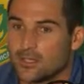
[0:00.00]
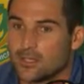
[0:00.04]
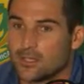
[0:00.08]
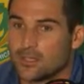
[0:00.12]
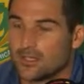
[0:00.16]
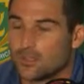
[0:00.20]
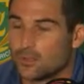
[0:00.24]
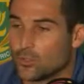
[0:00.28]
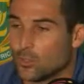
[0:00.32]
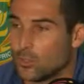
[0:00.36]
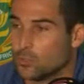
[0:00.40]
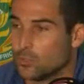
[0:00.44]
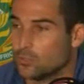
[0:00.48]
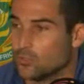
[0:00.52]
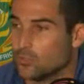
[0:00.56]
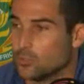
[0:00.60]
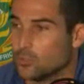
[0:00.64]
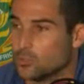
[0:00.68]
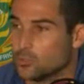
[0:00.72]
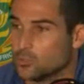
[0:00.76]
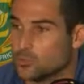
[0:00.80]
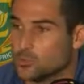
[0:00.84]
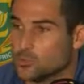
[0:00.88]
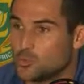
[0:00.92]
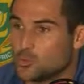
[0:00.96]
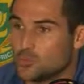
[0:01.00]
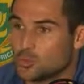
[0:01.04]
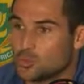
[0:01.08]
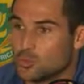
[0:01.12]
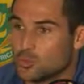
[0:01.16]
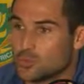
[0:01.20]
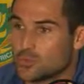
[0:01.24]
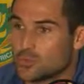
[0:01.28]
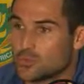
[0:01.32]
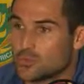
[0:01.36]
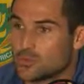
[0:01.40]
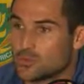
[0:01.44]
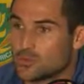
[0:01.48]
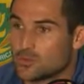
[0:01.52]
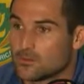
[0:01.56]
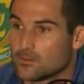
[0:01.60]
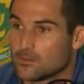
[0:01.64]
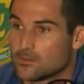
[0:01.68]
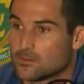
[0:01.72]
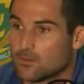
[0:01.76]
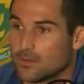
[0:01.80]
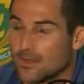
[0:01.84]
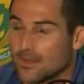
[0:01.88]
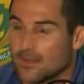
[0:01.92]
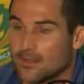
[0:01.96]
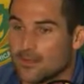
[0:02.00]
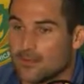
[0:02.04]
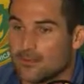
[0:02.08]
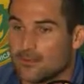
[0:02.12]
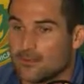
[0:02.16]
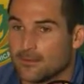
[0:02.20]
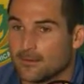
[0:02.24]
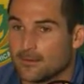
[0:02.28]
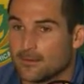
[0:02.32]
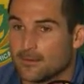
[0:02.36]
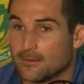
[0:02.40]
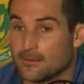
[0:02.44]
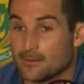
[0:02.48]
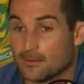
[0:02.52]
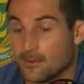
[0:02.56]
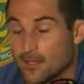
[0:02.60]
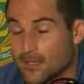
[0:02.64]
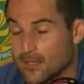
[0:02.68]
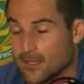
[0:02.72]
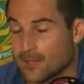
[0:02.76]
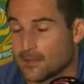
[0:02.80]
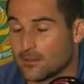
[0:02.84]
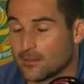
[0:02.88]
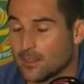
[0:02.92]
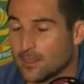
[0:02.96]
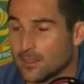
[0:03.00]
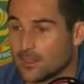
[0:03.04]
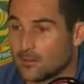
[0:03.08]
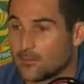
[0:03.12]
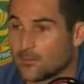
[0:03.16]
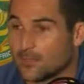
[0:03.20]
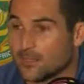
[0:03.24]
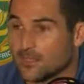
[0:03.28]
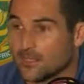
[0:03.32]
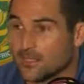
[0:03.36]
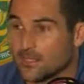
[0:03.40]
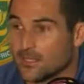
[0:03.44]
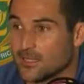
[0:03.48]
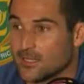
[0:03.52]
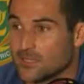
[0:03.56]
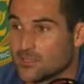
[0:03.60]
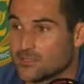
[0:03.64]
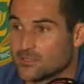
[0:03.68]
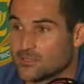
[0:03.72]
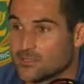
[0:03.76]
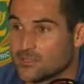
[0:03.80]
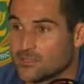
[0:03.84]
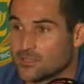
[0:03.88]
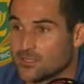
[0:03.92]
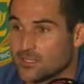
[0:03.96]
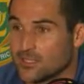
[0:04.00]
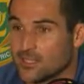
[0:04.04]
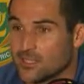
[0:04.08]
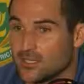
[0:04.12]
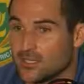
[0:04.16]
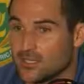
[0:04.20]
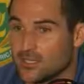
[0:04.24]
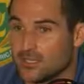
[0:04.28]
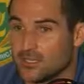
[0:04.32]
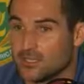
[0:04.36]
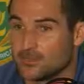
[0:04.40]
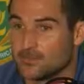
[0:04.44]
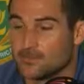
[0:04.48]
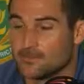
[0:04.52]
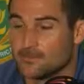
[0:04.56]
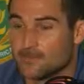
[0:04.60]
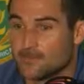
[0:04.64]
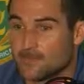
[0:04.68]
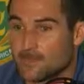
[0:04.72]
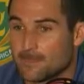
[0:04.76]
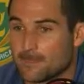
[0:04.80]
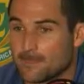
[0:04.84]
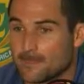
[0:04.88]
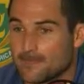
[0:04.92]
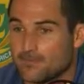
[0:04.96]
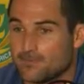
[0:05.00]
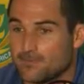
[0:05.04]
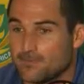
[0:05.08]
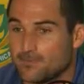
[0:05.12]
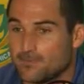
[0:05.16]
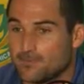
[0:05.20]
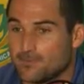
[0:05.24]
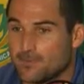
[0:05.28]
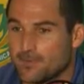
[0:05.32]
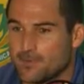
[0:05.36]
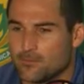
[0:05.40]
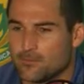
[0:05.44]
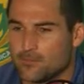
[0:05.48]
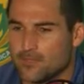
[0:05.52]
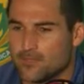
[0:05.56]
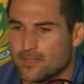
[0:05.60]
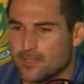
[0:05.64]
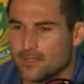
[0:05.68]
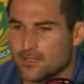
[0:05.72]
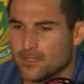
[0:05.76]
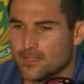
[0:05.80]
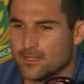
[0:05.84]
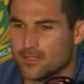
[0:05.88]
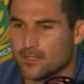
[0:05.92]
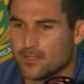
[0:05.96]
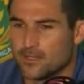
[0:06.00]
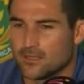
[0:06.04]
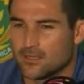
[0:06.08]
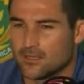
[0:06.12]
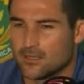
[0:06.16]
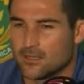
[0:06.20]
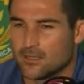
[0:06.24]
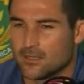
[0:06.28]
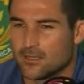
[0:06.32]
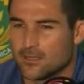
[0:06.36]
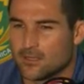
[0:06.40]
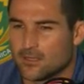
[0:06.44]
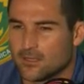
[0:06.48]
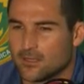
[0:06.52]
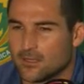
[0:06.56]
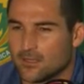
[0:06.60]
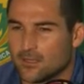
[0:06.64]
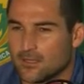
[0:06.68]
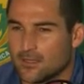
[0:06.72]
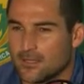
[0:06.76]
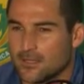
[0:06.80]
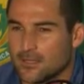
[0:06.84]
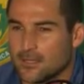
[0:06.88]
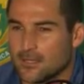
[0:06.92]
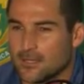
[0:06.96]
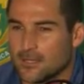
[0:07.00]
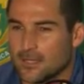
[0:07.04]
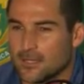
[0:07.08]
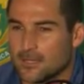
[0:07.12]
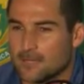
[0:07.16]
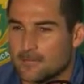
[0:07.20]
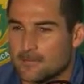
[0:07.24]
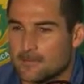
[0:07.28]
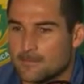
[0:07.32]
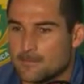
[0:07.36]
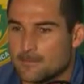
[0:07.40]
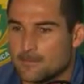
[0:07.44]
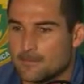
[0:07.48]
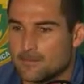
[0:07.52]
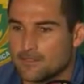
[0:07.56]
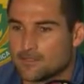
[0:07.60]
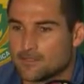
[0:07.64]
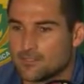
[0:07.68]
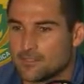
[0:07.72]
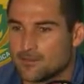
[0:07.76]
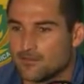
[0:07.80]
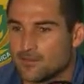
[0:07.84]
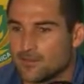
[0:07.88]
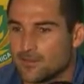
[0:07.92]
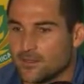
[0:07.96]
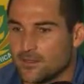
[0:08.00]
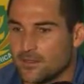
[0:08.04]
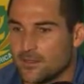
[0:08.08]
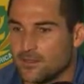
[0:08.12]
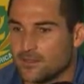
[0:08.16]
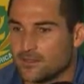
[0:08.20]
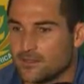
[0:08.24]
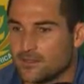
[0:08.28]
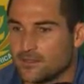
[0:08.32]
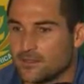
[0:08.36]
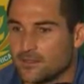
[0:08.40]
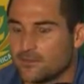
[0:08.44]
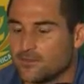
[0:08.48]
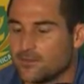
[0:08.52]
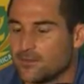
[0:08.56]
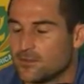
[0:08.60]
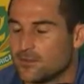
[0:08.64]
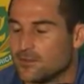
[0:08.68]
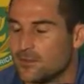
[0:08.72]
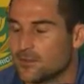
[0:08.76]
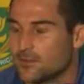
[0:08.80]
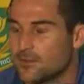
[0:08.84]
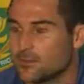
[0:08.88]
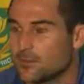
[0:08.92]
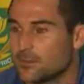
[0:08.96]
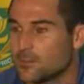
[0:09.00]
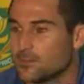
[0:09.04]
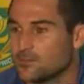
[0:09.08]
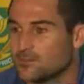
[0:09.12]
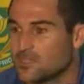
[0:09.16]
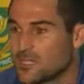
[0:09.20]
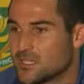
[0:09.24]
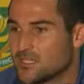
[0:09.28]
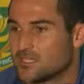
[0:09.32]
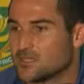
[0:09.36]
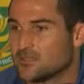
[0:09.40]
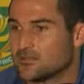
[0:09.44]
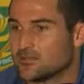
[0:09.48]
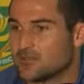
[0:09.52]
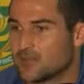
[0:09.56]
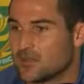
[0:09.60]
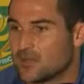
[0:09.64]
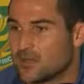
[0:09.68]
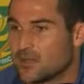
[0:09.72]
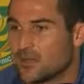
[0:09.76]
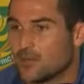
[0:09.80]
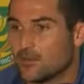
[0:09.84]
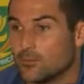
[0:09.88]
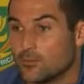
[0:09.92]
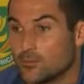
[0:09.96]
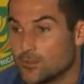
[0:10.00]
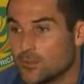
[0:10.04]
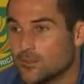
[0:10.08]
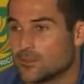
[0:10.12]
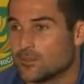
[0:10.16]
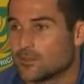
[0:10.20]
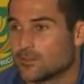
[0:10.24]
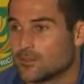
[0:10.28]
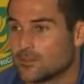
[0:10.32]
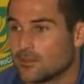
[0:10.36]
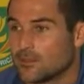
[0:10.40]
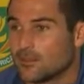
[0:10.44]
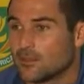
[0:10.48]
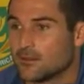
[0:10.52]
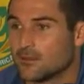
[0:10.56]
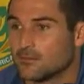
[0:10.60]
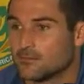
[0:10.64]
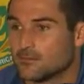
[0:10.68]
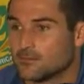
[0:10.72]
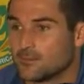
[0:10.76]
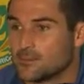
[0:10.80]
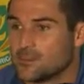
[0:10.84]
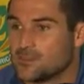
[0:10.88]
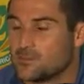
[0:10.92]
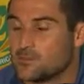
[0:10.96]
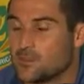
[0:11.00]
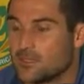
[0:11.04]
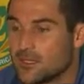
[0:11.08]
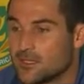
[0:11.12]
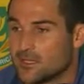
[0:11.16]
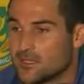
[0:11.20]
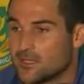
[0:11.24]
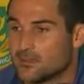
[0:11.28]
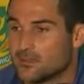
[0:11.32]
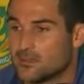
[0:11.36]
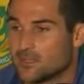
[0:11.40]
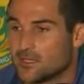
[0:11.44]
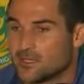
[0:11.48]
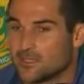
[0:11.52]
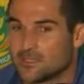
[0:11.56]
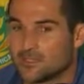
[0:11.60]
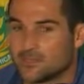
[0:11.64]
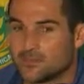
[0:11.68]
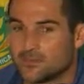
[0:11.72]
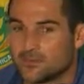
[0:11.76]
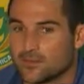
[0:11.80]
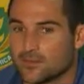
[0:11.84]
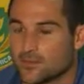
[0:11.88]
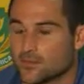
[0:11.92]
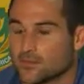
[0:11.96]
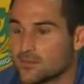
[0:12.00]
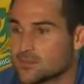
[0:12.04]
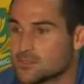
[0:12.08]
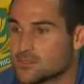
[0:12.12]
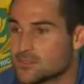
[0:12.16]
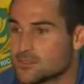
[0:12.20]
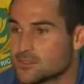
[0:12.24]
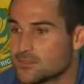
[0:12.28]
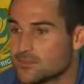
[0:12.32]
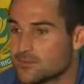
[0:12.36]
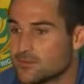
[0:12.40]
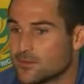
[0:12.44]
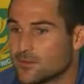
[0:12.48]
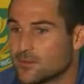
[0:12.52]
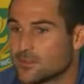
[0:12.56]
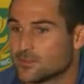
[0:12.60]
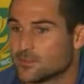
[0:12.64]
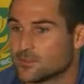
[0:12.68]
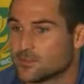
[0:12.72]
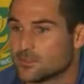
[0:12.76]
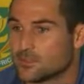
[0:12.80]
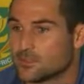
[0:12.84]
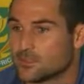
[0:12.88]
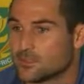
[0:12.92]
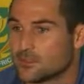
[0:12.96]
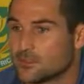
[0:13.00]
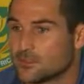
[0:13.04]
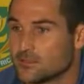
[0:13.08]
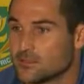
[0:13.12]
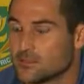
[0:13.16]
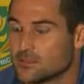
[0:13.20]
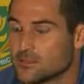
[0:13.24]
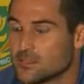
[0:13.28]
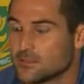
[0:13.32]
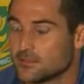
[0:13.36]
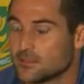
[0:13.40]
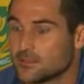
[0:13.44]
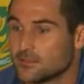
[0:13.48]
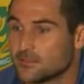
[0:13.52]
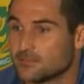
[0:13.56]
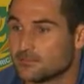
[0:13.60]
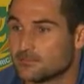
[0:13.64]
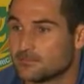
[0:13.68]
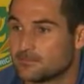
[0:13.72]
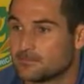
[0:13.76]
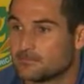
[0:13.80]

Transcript: get the old ball to talk, and like we did against Australia in February, I think it's definitely an objective that I would be speaking about if I was the skipper.